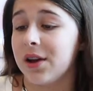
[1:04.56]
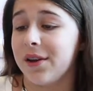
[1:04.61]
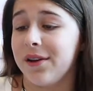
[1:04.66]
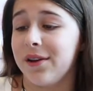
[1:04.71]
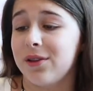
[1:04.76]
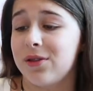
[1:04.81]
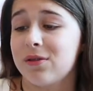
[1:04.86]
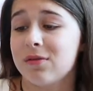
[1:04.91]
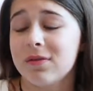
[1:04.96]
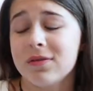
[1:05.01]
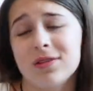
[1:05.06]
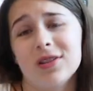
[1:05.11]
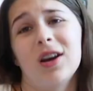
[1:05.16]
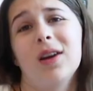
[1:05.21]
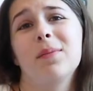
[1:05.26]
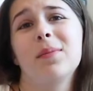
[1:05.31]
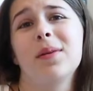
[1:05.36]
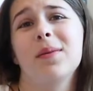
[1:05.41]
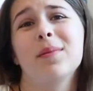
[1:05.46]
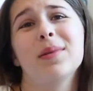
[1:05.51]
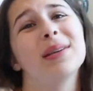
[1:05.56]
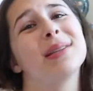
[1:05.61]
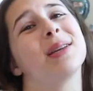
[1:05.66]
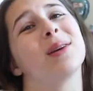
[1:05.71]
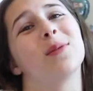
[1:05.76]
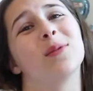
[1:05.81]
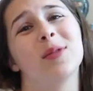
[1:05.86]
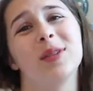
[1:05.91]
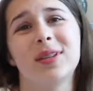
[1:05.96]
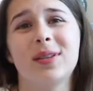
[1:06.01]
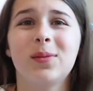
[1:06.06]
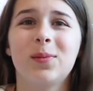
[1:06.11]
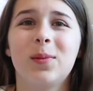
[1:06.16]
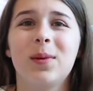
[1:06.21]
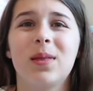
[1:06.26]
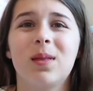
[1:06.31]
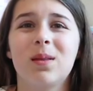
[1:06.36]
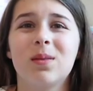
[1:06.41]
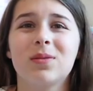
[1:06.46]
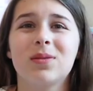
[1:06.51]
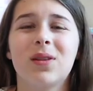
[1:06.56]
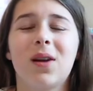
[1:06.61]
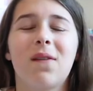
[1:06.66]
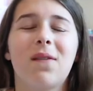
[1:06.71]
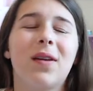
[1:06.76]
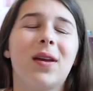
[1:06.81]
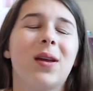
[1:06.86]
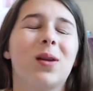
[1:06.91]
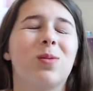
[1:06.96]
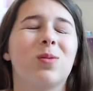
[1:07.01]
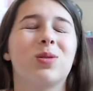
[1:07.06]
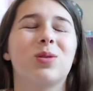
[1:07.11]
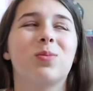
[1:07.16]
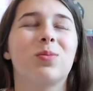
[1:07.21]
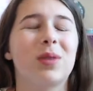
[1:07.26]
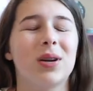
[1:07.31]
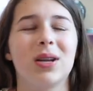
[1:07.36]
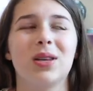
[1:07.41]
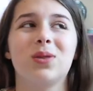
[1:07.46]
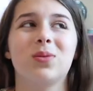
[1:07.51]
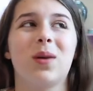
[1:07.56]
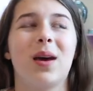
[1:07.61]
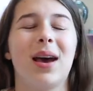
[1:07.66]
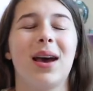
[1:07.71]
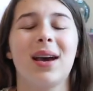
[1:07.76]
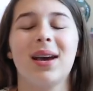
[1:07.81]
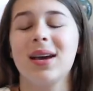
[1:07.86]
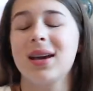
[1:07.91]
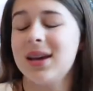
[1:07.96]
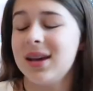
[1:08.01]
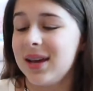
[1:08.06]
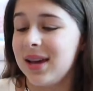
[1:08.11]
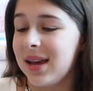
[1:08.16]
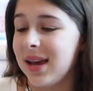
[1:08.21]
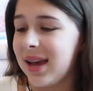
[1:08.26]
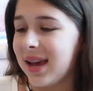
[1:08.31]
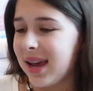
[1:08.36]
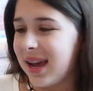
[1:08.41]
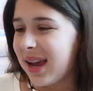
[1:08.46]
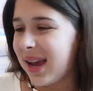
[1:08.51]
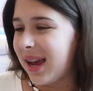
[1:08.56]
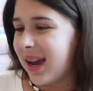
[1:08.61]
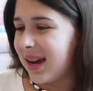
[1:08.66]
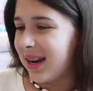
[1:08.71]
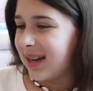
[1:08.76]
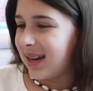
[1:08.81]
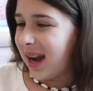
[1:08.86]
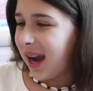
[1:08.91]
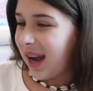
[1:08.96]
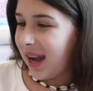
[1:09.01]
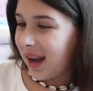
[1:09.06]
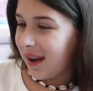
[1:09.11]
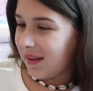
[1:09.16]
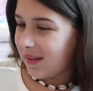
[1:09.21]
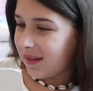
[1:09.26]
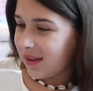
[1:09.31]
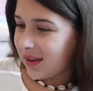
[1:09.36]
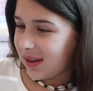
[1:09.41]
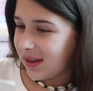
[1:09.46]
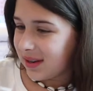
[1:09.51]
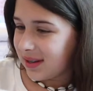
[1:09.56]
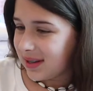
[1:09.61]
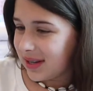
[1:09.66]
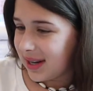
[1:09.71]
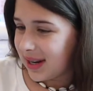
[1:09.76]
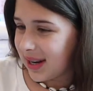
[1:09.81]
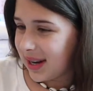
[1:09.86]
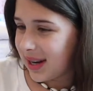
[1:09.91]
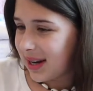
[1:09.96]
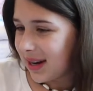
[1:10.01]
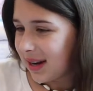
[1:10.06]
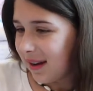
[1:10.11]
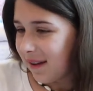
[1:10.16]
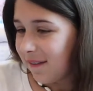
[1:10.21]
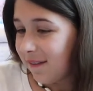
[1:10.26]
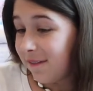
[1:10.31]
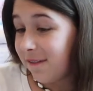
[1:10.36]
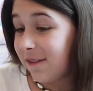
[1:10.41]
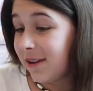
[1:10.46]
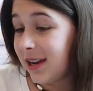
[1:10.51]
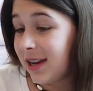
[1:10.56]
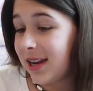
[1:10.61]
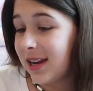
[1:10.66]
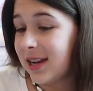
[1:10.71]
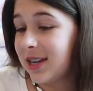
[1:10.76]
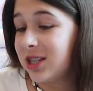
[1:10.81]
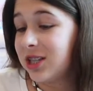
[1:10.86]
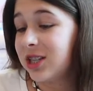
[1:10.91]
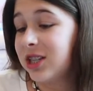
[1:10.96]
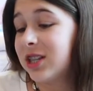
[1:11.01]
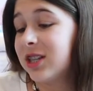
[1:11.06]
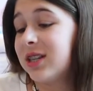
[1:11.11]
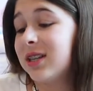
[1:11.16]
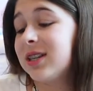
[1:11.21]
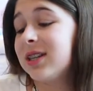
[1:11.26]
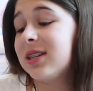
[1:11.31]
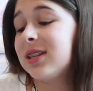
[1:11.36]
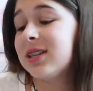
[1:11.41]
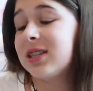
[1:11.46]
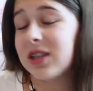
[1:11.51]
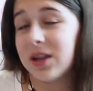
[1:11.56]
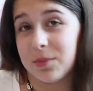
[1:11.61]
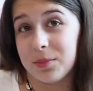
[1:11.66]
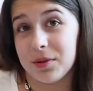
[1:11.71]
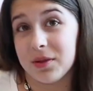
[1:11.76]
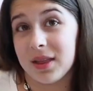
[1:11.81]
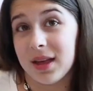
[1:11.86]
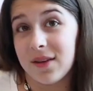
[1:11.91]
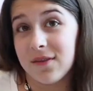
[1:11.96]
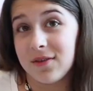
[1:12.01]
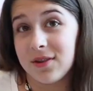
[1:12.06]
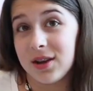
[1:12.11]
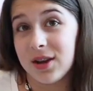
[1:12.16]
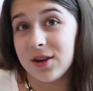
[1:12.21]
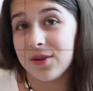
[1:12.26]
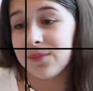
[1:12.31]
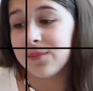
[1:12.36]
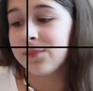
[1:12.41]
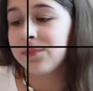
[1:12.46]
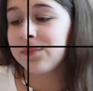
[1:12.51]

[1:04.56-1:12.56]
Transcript: Go thrift shopping because I recently went thrift shopping and it was pretty swag. And I never didn't get enough footage to upload that video.